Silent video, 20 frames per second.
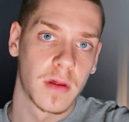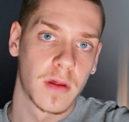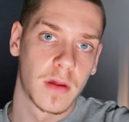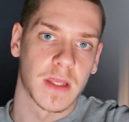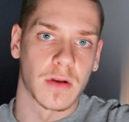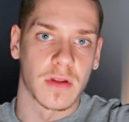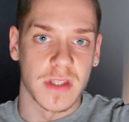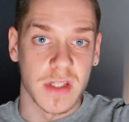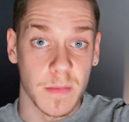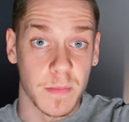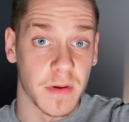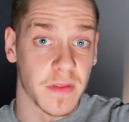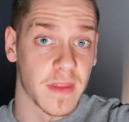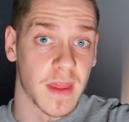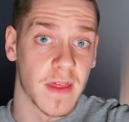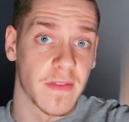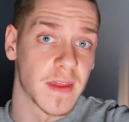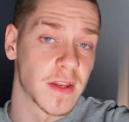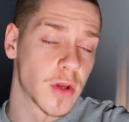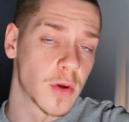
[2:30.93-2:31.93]
And on top of
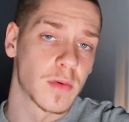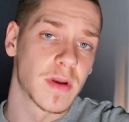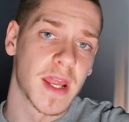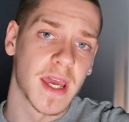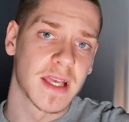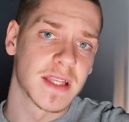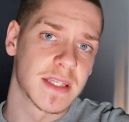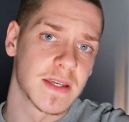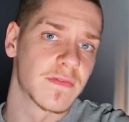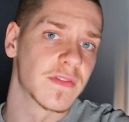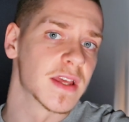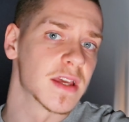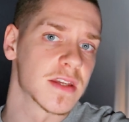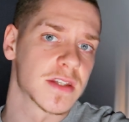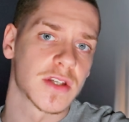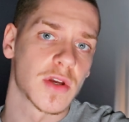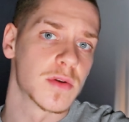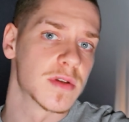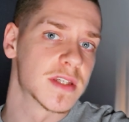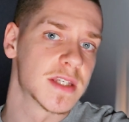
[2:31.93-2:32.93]
that, they don't negatively
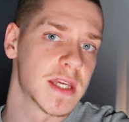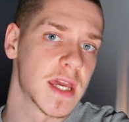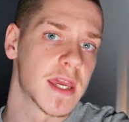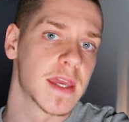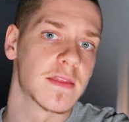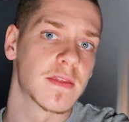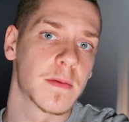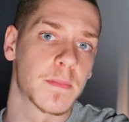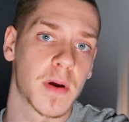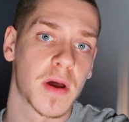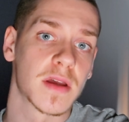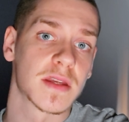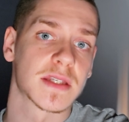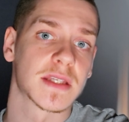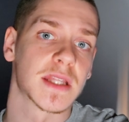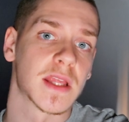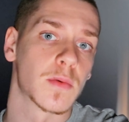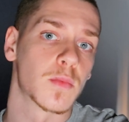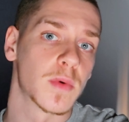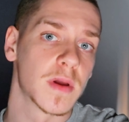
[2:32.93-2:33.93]
associate the
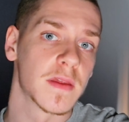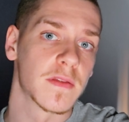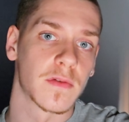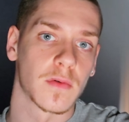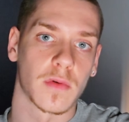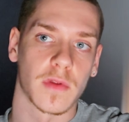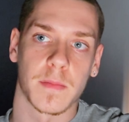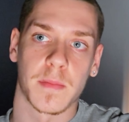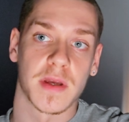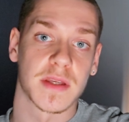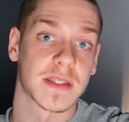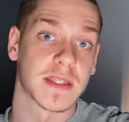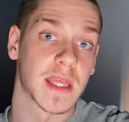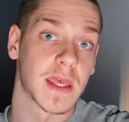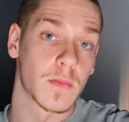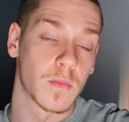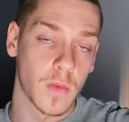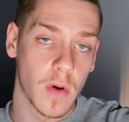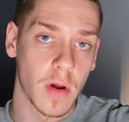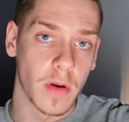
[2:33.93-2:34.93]
person they're with or the person
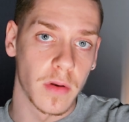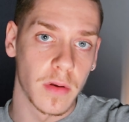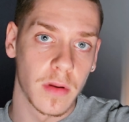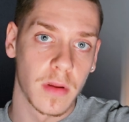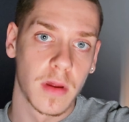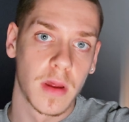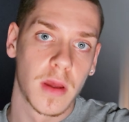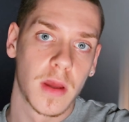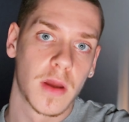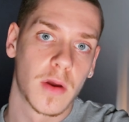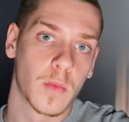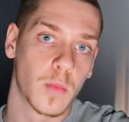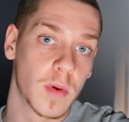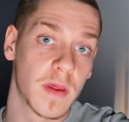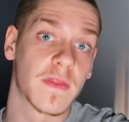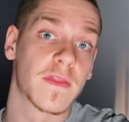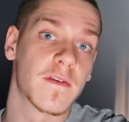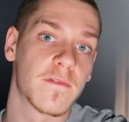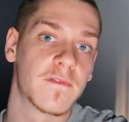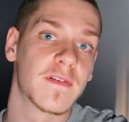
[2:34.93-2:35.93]
they want
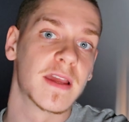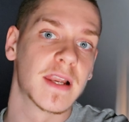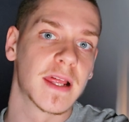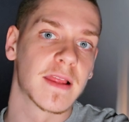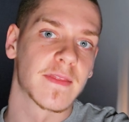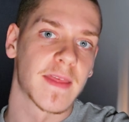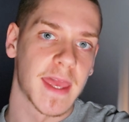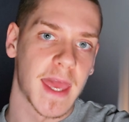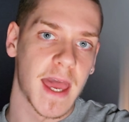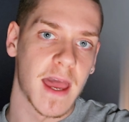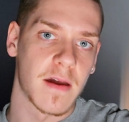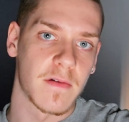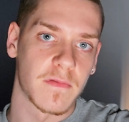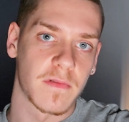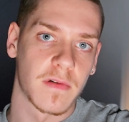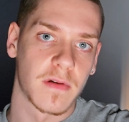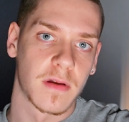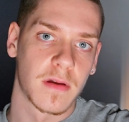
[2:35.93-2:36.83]
with the feeling they have.